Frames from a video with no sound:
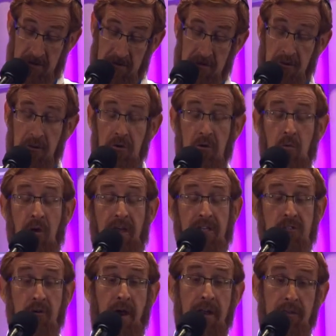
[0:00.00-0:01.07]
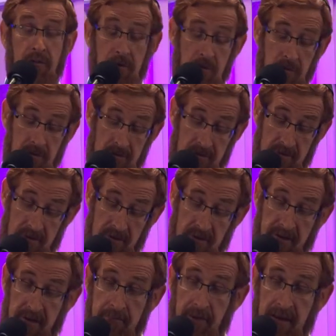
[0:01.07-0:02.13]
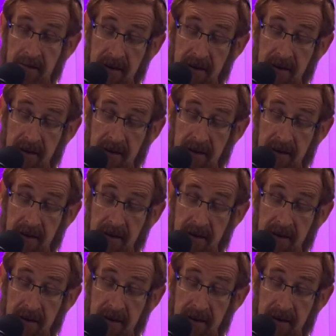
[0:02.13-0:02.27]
to do what I try to do in my